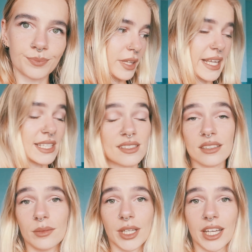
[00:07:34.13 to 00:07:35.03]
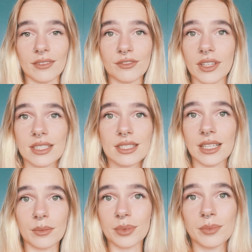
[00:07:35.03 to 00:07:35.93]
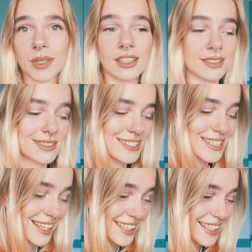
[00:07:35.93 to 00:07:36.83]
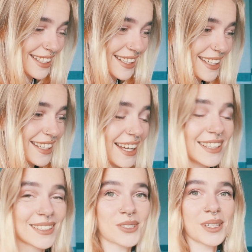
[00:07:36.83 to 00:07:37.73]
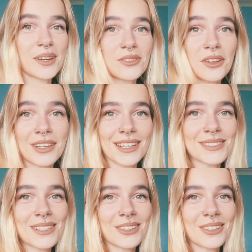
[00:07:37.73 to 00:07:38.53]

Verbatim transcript: But that's going to be it for this clip because I literally have nothing else to